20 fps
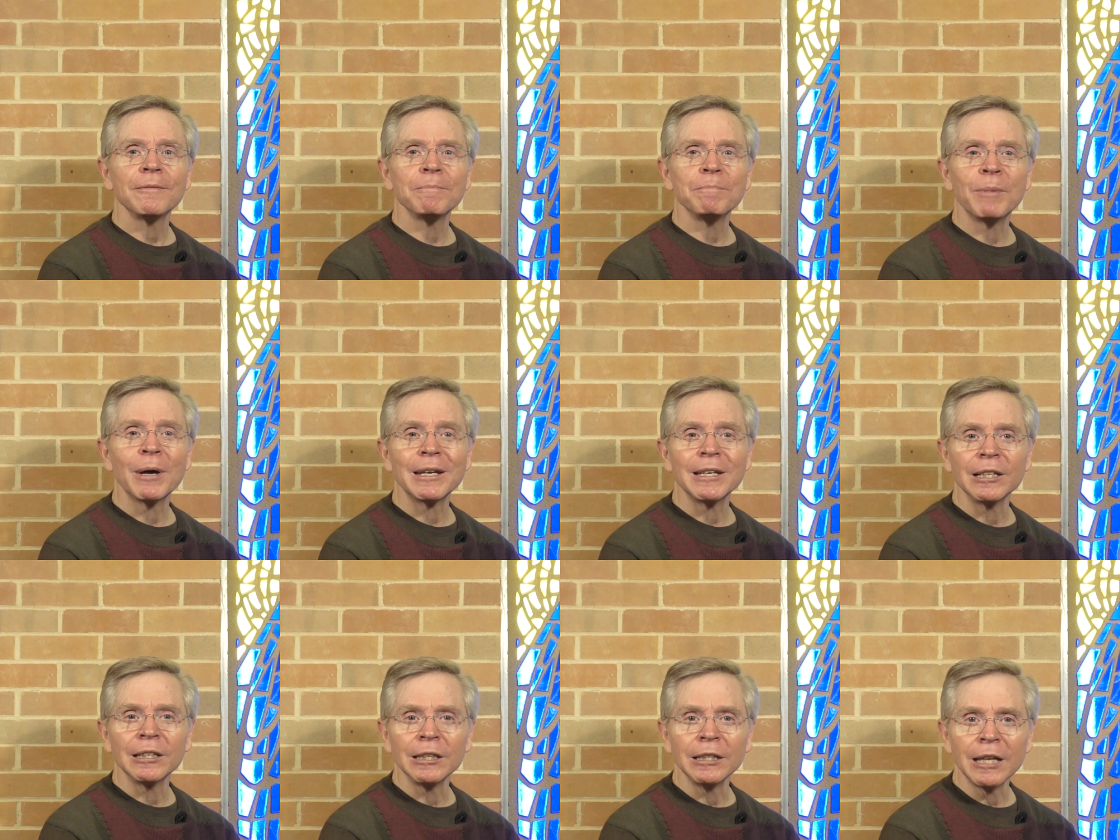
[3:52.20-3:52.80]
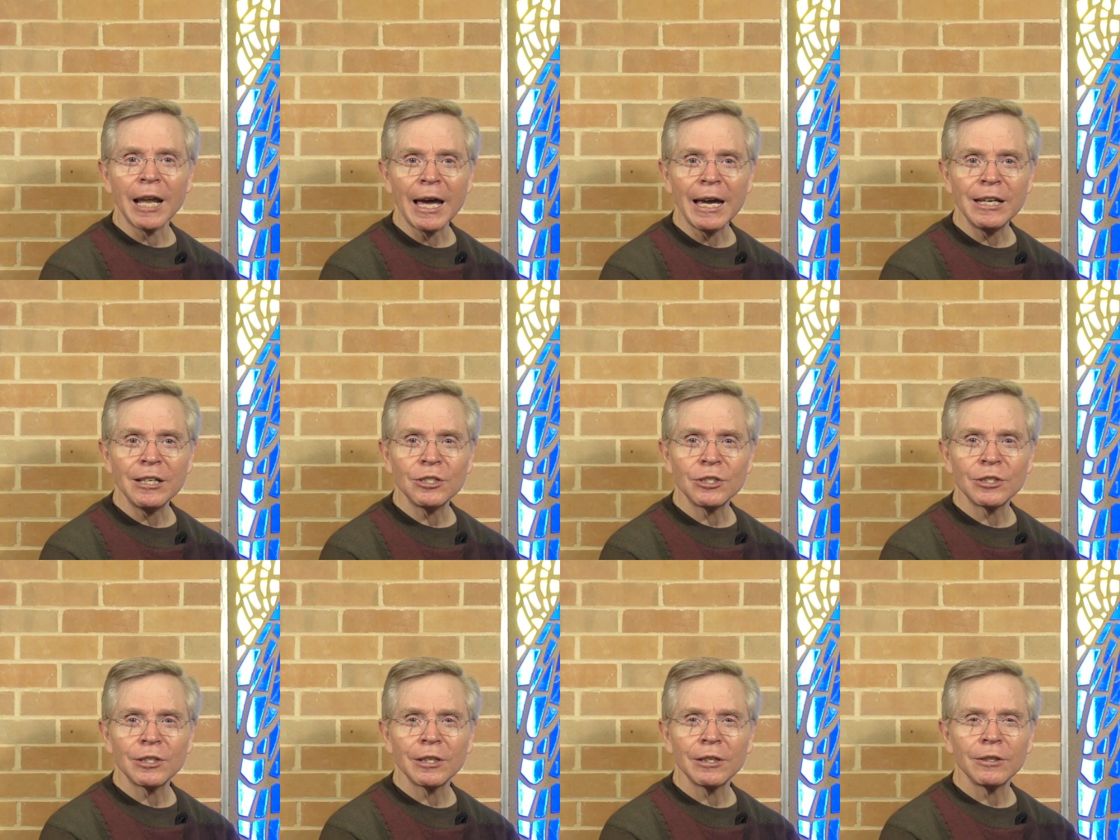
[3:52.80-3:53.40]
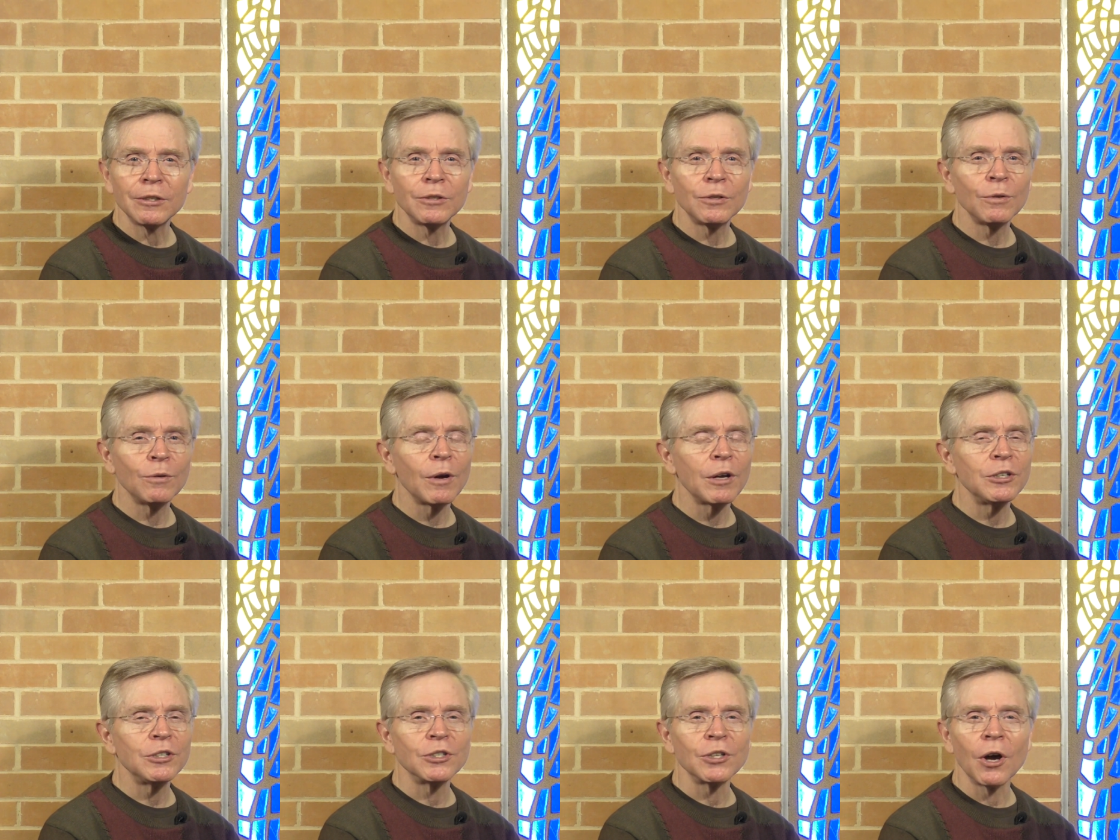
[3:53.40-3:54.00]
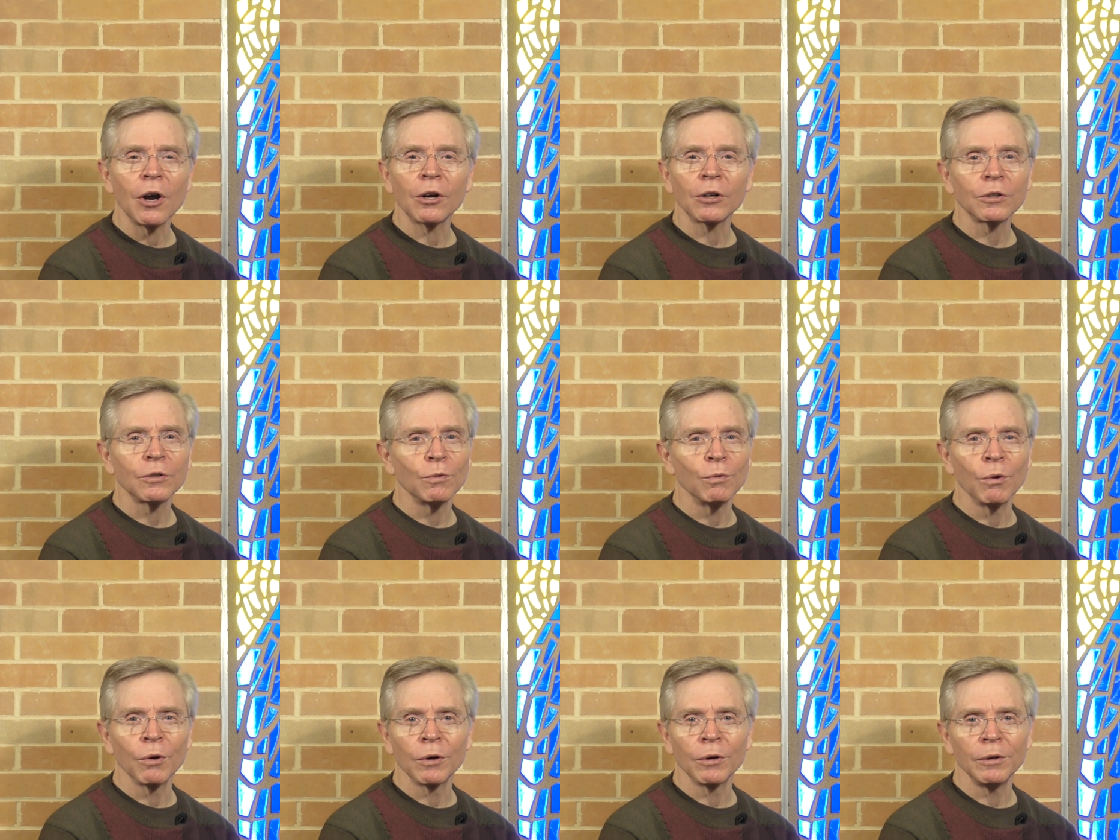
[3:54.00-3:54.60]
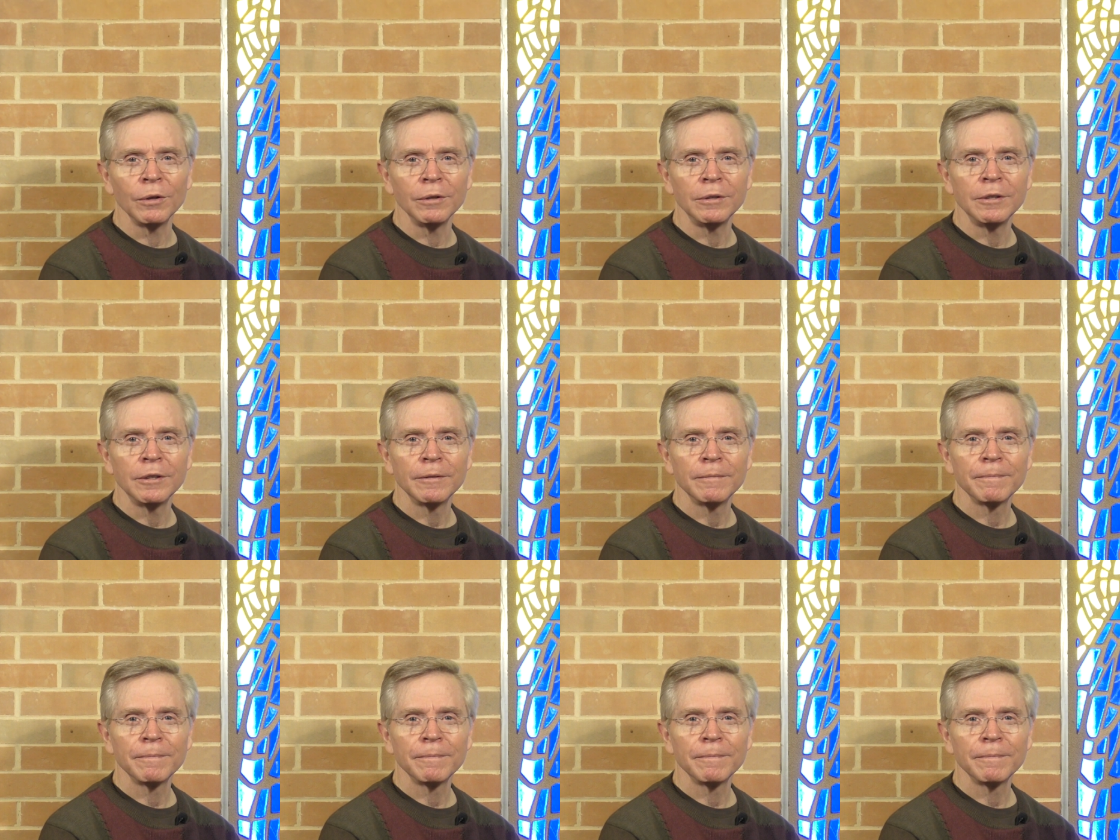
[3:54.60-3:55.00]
but light to a dark world.